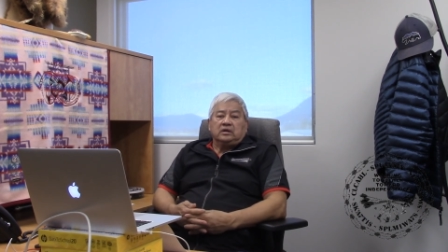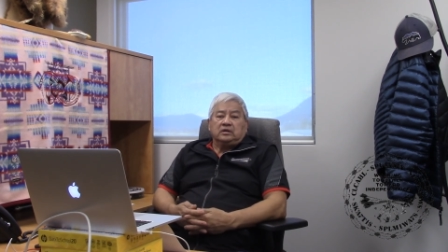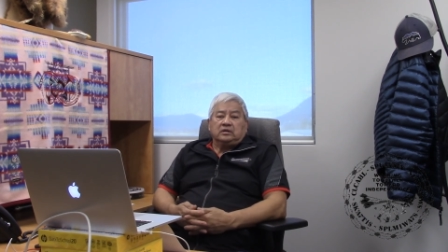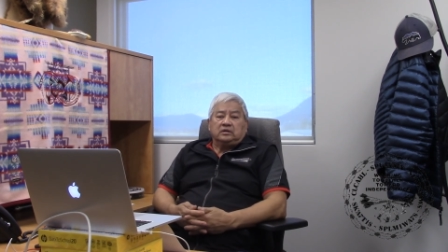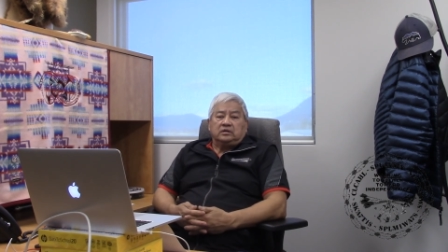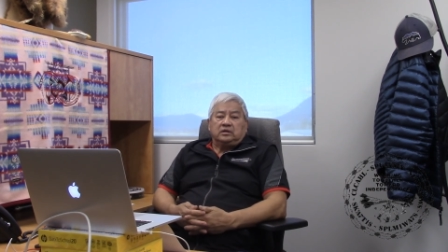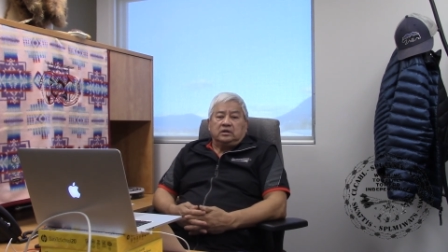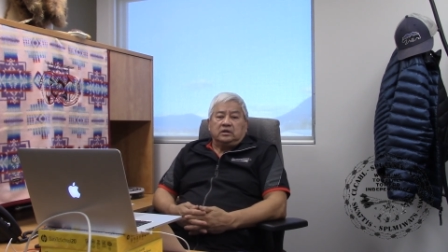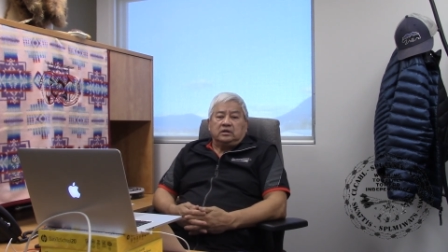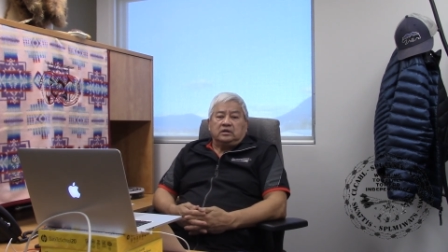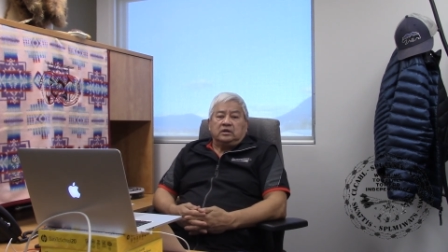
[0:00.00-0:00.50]

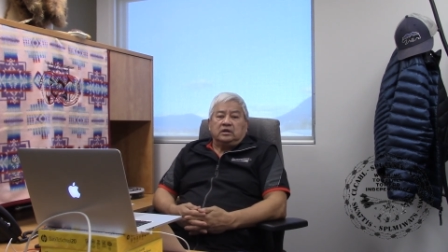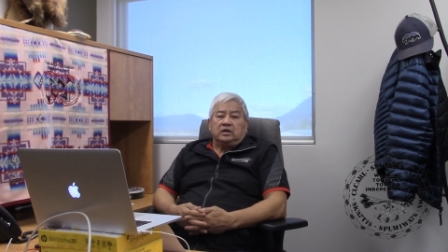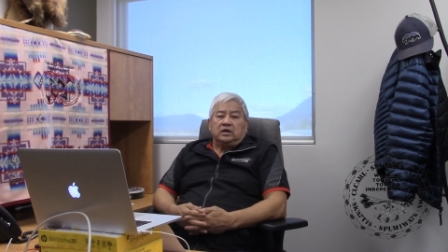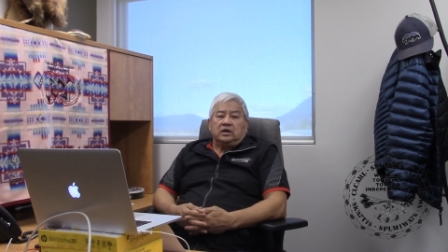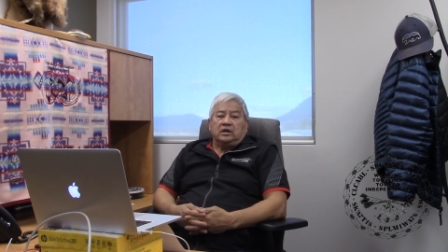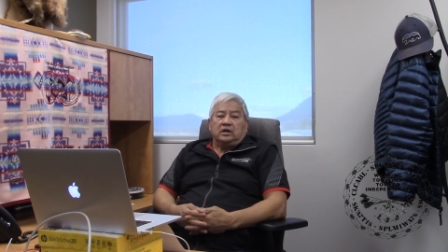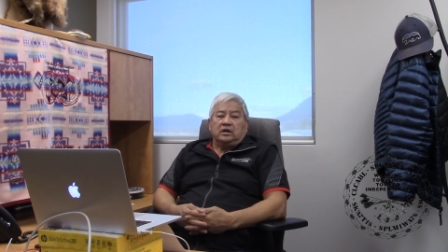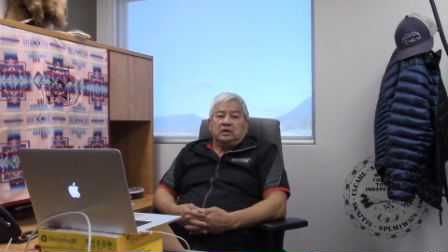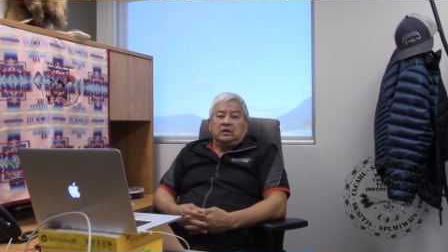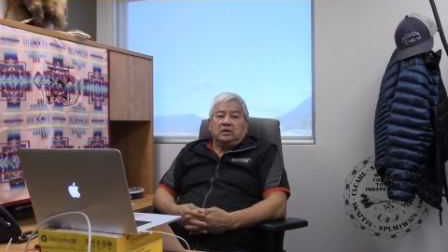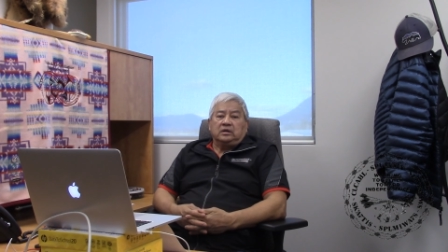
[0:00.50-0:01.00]
take
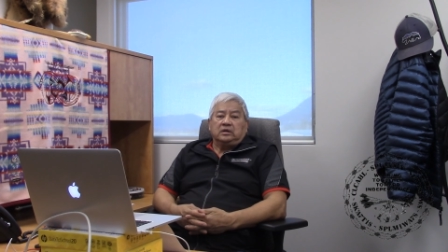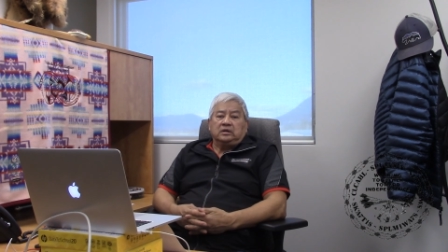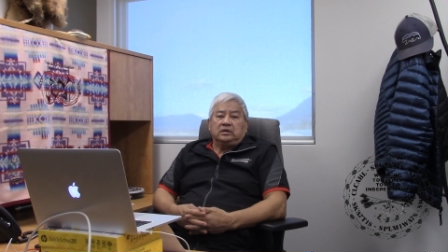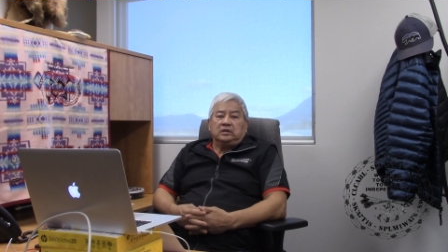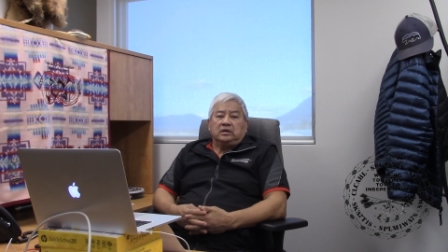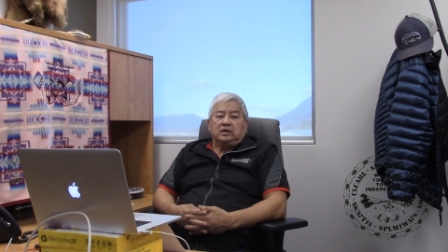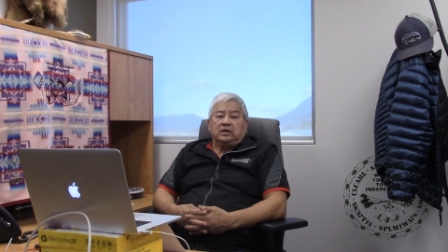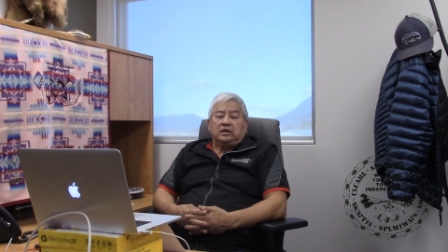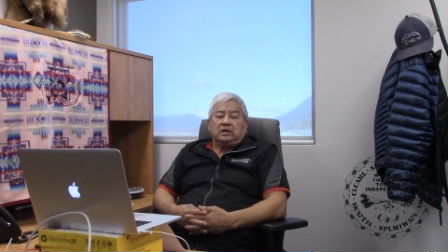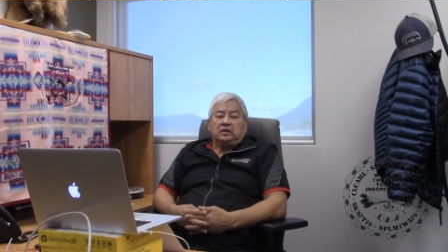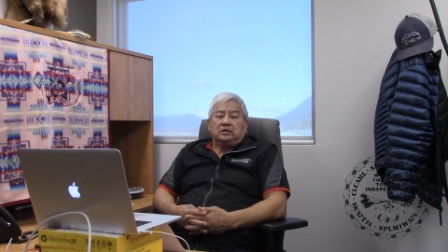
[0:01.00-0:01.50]
care,
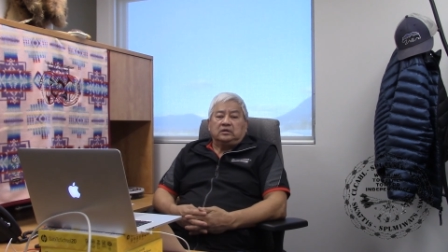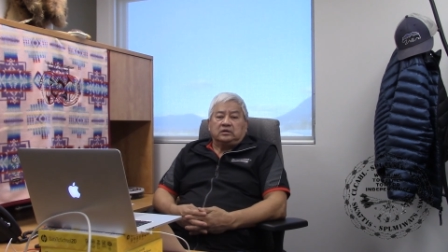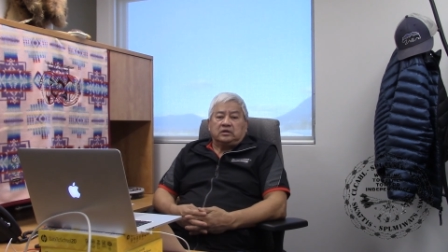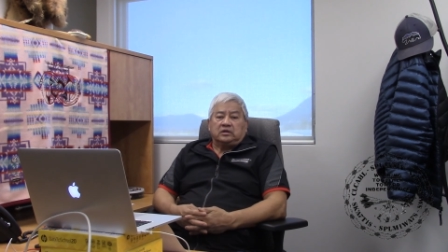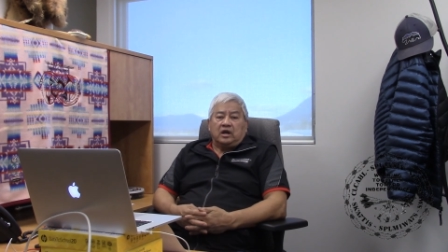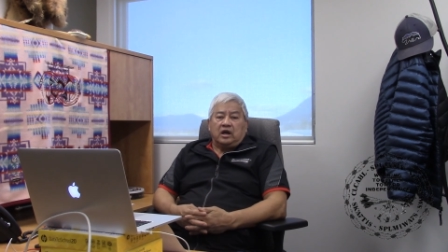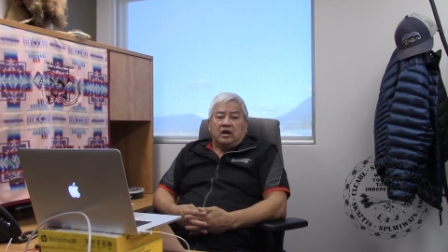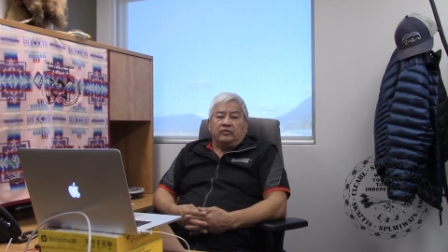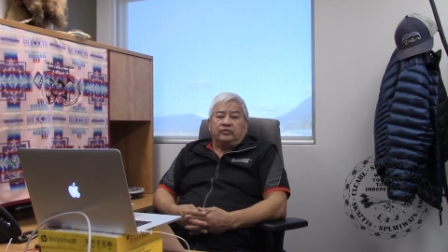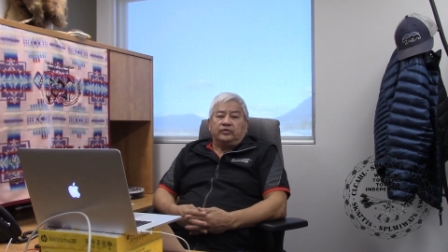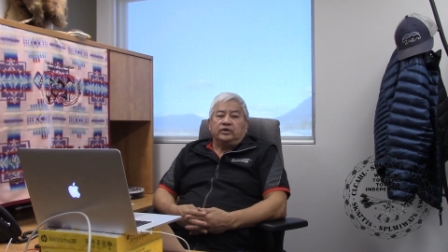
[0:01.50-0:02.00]
uh, look
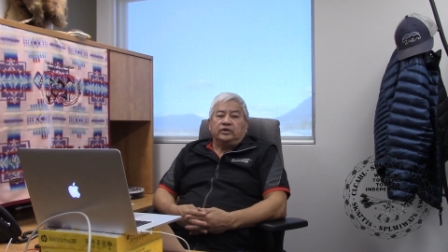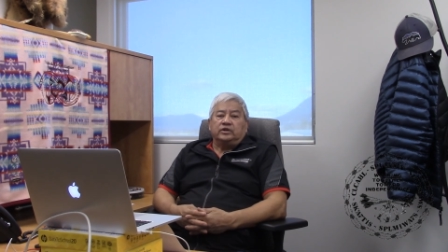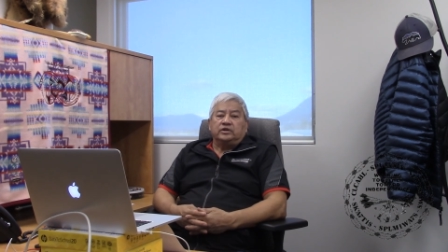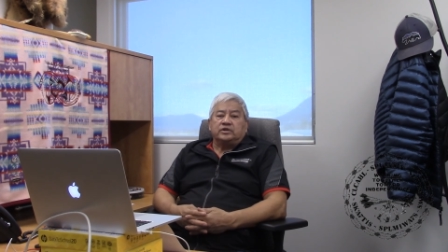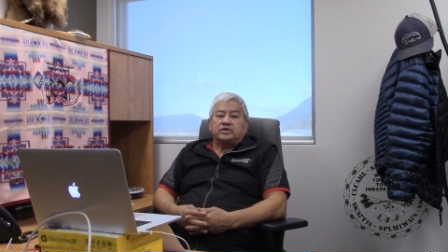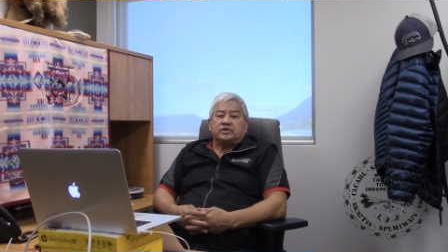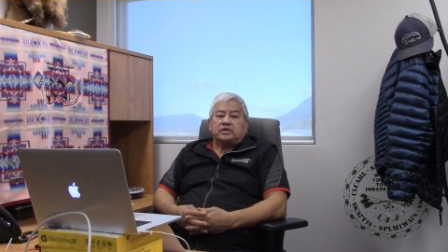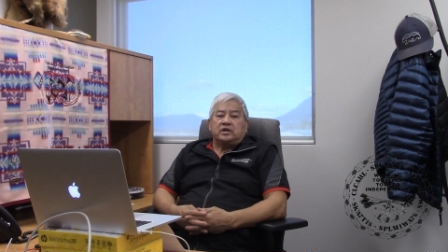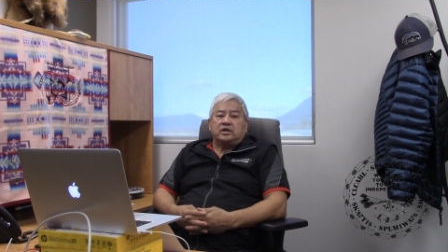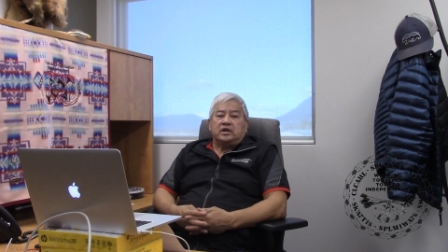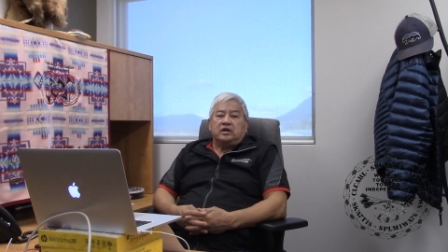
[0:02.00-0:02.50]
after
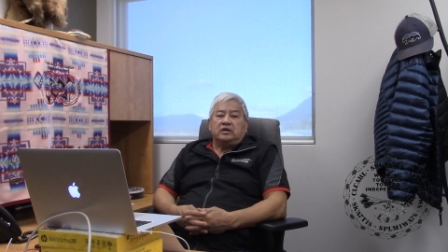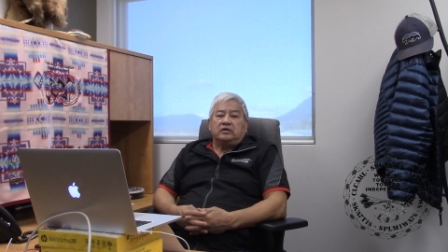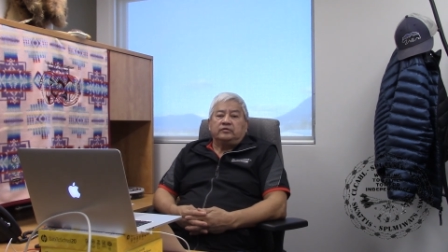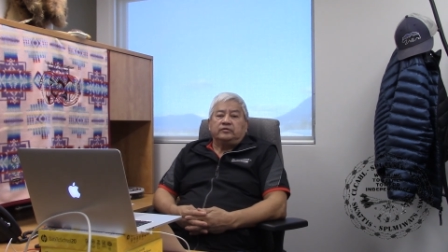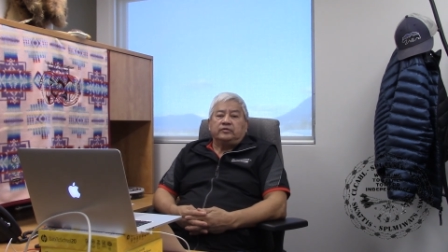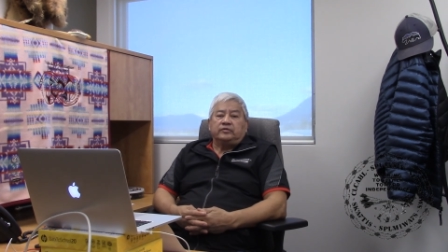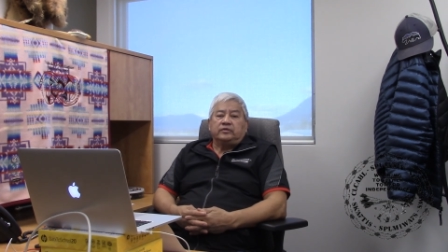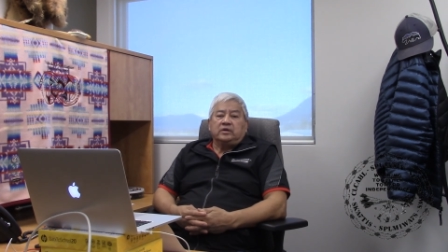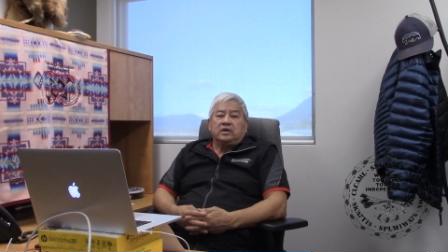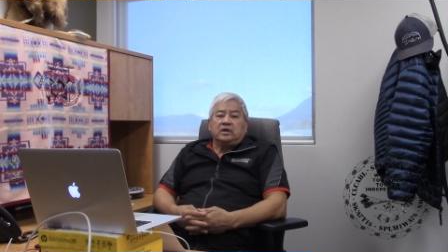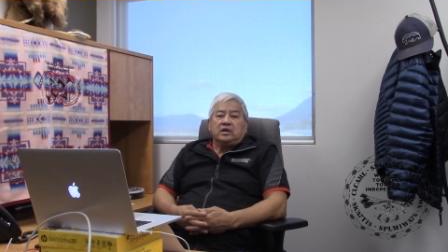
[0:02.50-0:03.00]
yourself,